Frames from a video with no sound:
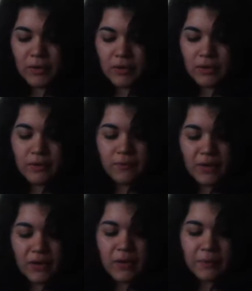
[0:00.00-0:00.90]
including
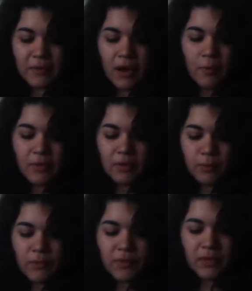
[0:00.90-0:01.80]
video games,
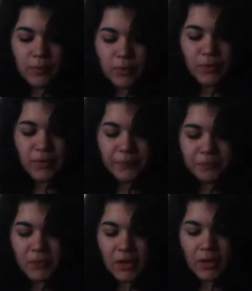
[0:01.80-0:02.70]
comics, movies, and more.
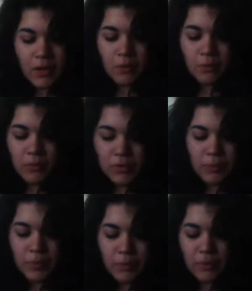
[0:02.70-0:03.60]

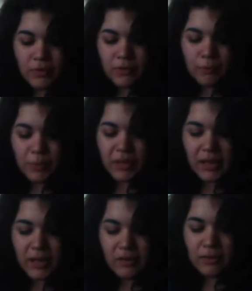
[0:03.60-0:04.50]
Multiple modes of
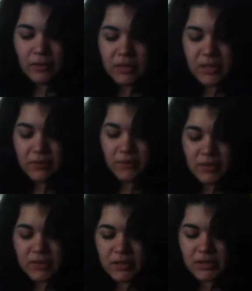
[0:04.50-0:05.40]
play include team
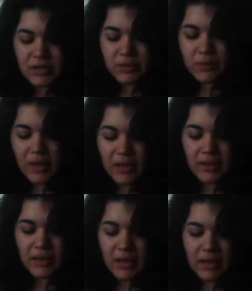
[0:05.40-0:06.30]
versus,
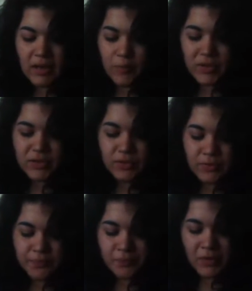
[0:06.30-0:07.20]
charades, and Humatoon.
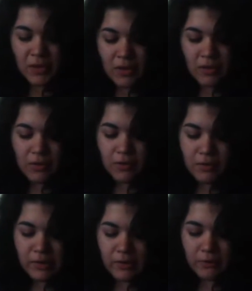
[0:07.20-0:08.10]
Loot
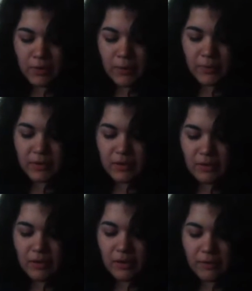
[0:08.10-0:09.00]
Crate subscribers can
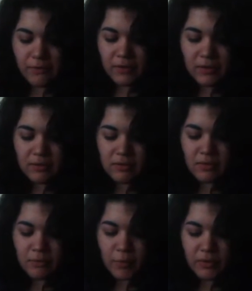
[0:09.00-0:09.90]
unlock a free
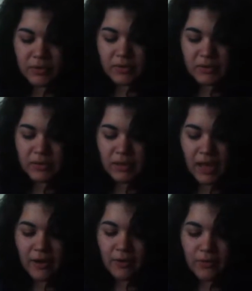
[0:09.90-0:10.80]
exclusive bonus
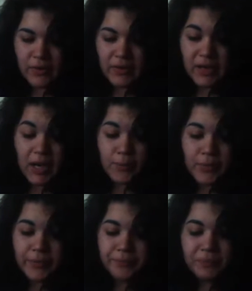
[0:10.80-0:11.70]
categories in
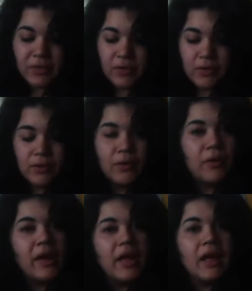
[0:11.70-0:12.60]
April.
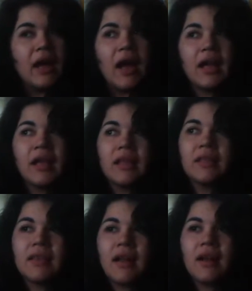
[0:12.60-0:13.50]
So, I guess
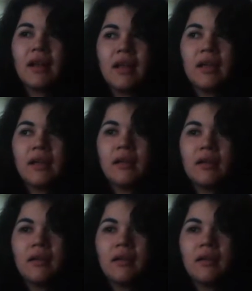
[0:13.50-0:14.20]
it's kind of like